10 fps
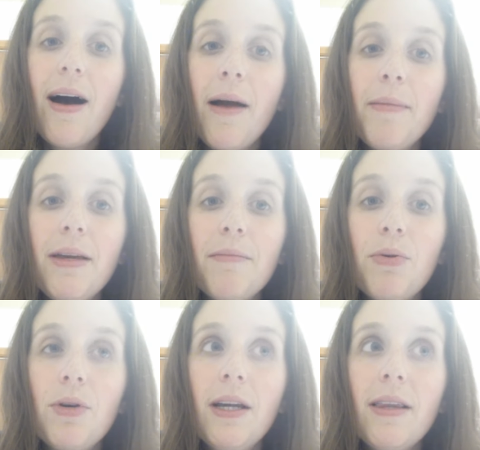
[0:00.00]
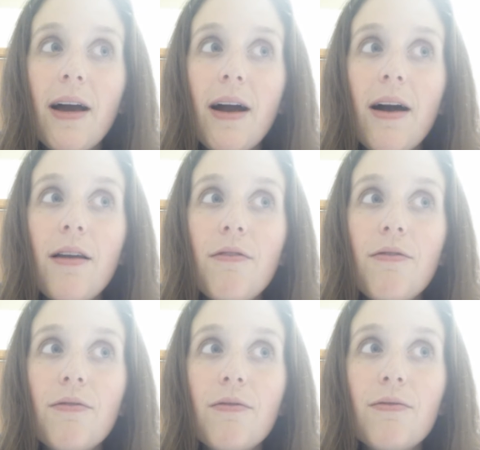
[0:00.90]
I mean, putting that kind
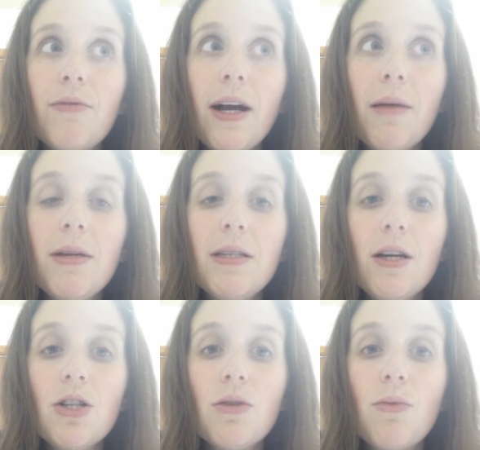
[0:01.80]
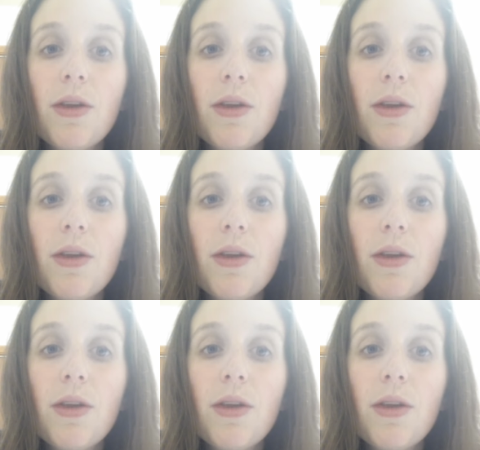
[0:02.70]
of recommendation